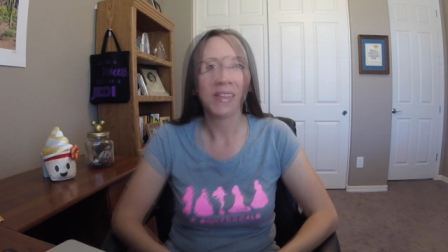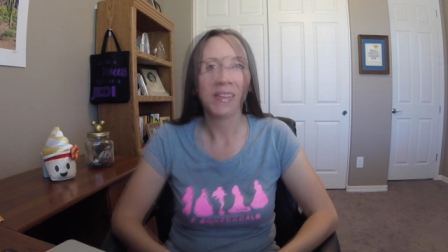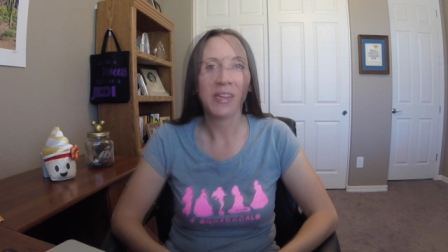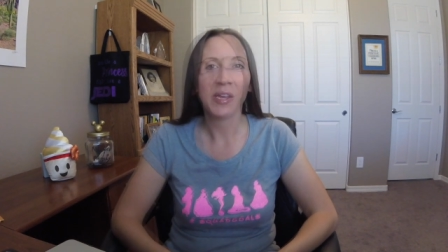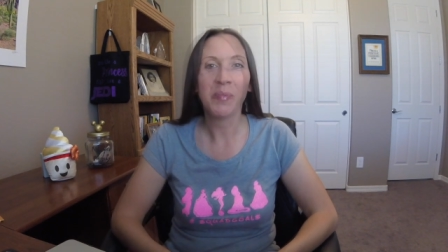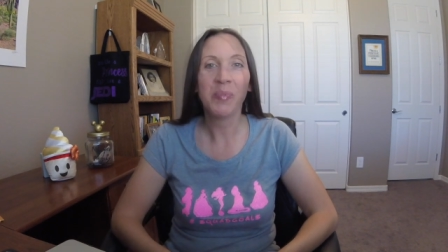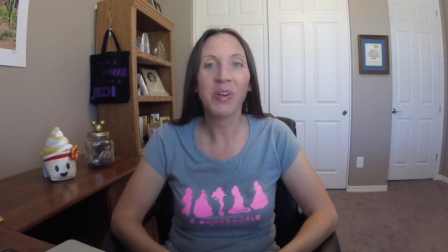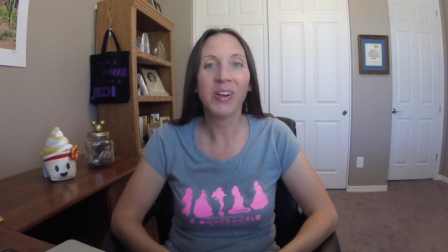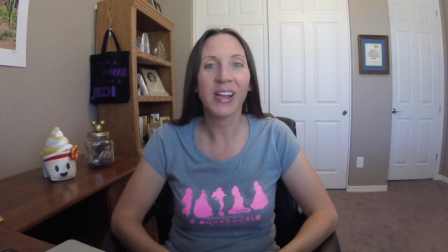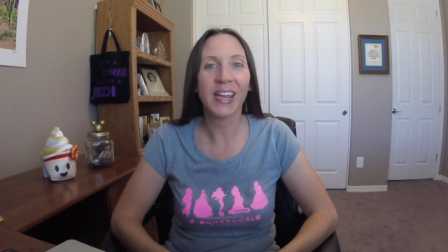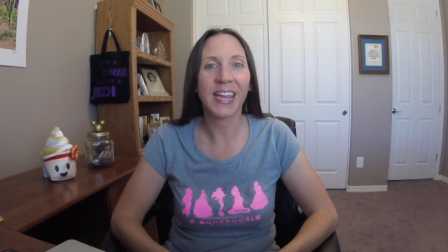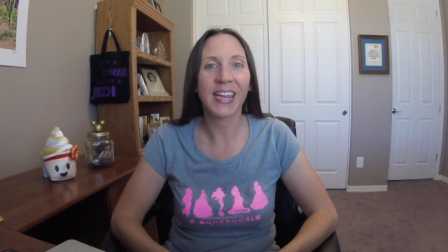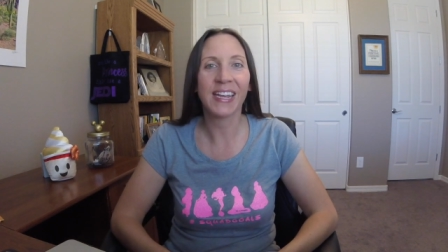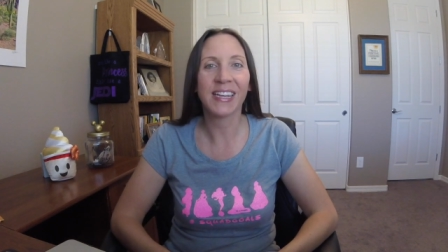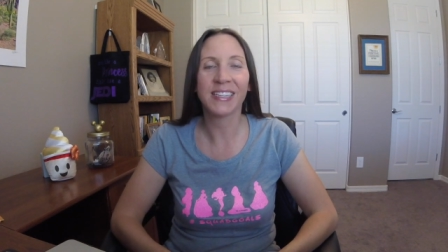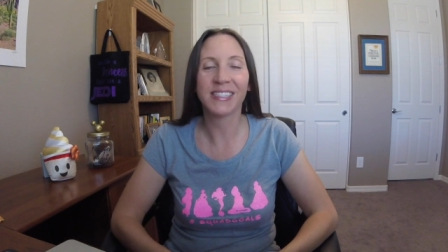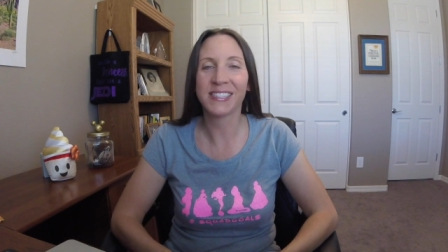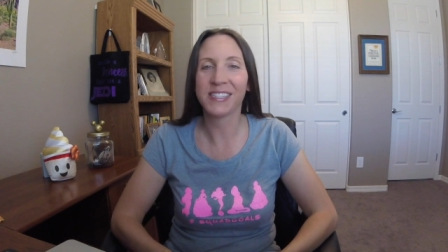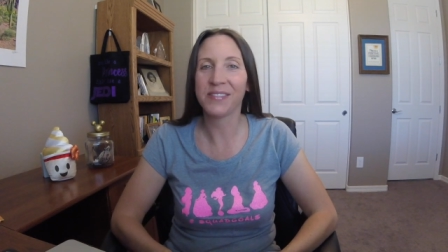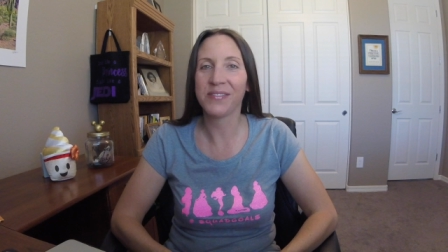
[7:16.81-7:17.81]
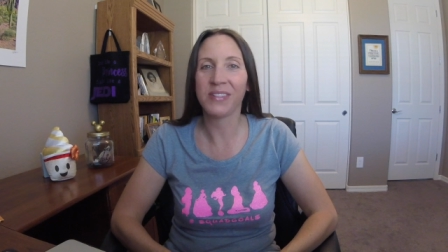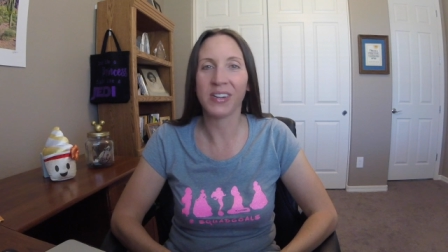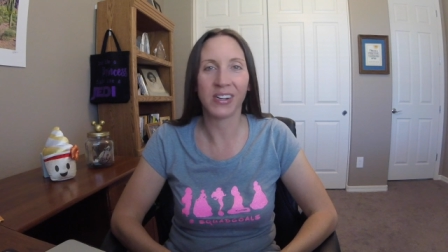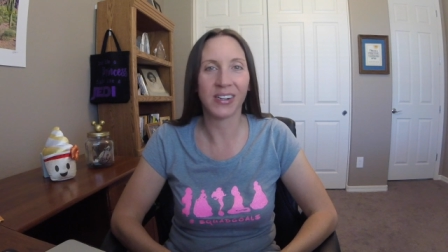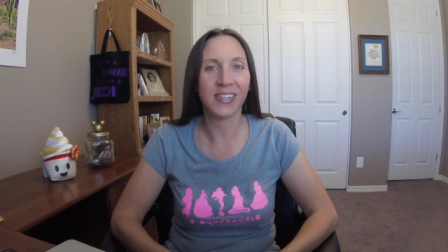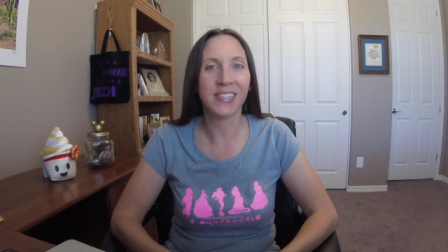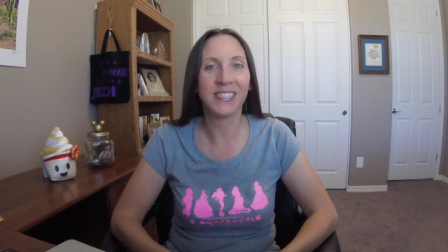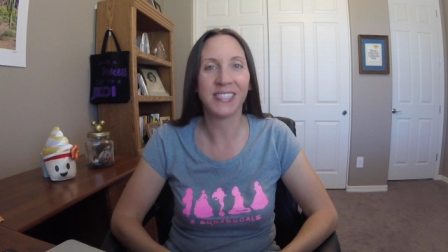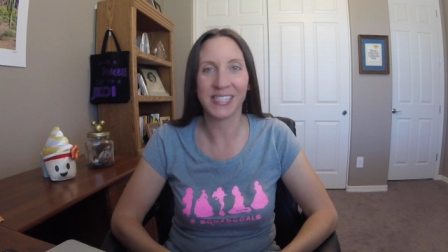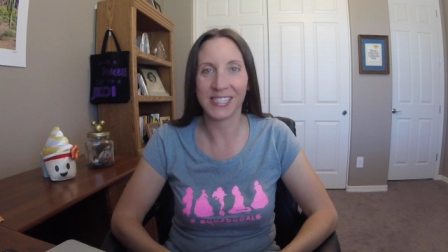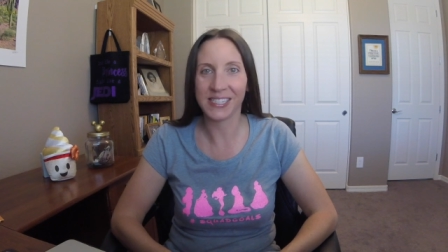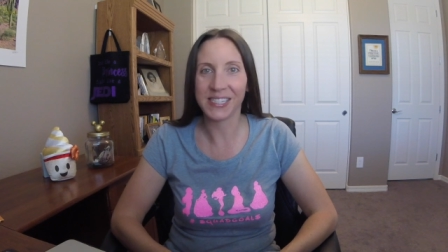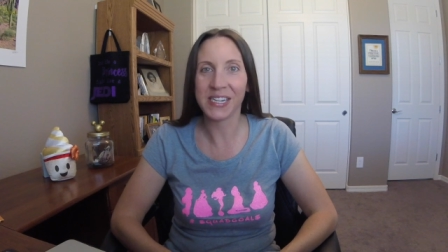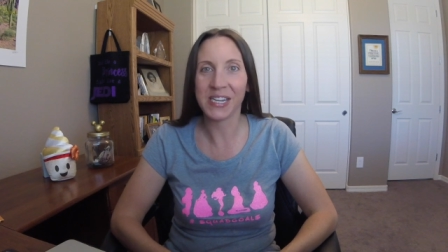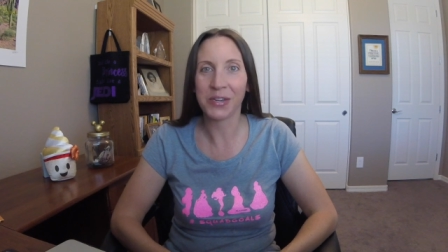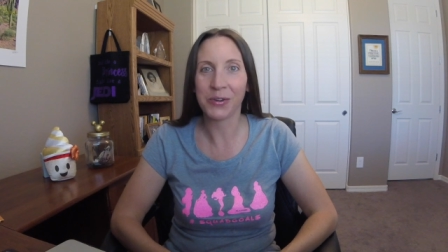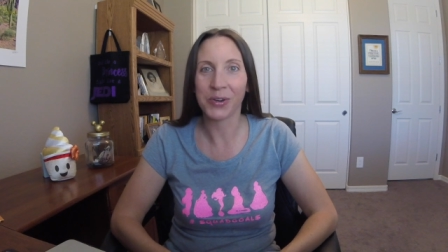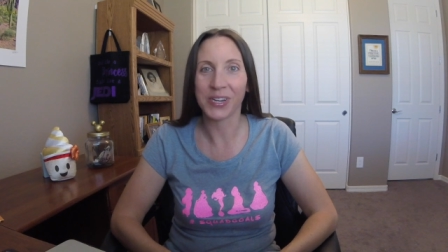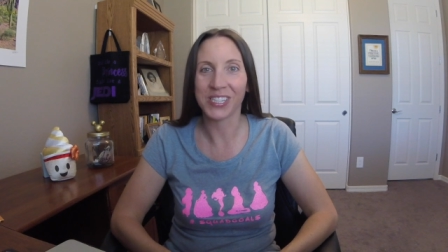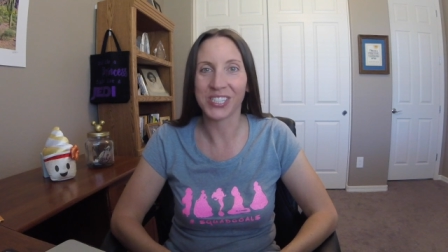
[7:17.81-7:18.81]
Number eight is a very
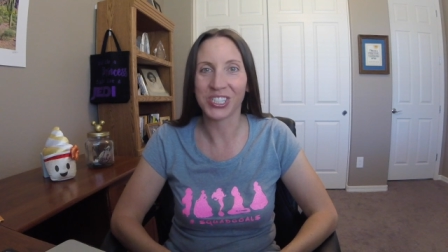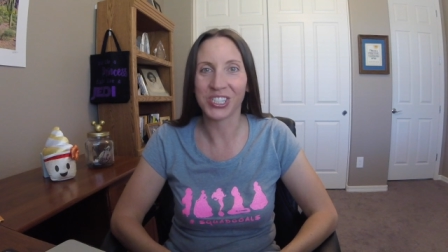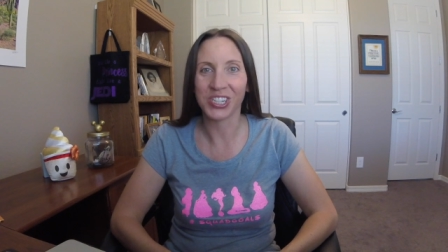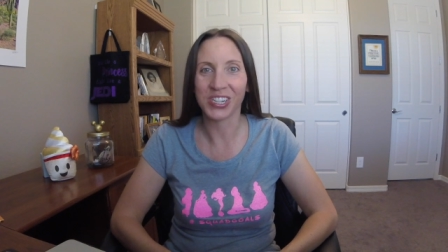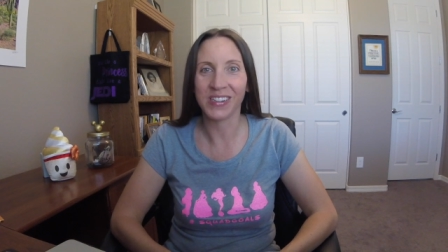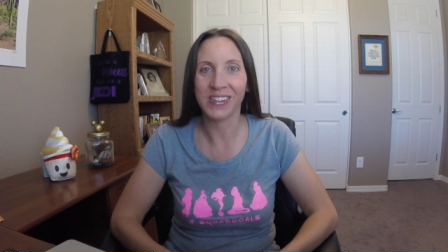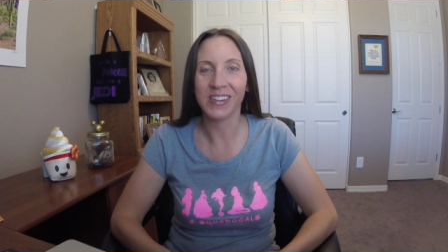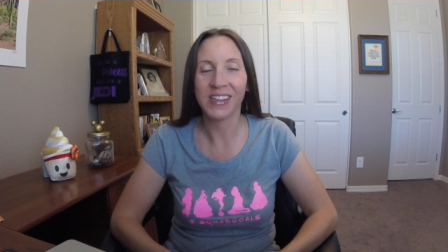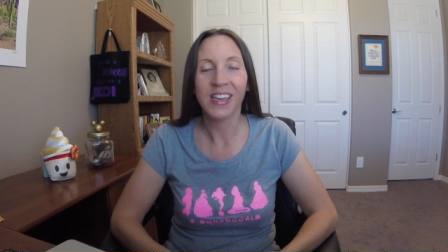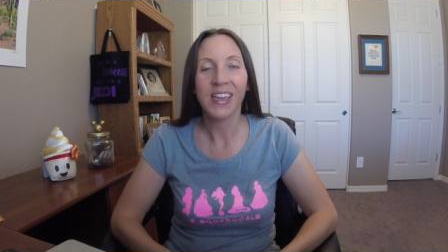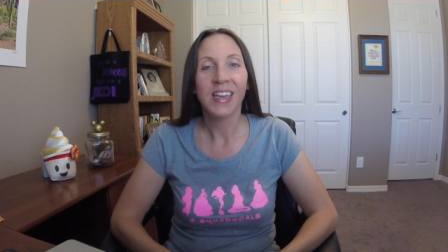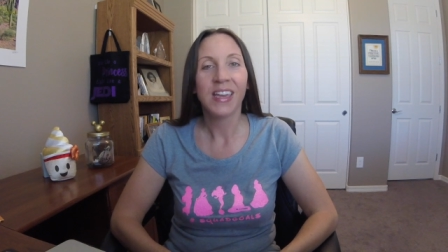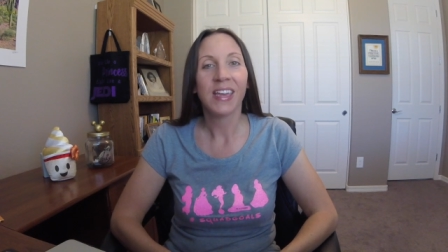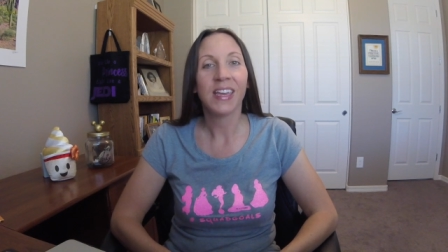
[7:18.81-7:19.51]
Disney question.